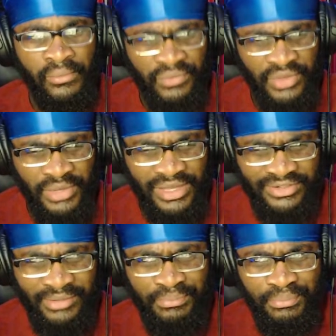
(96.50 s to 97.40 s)
we got
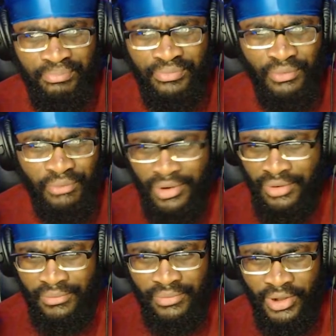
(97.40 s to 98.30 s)
some...
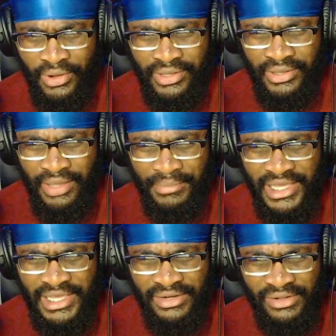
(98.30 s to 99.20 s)
I mean...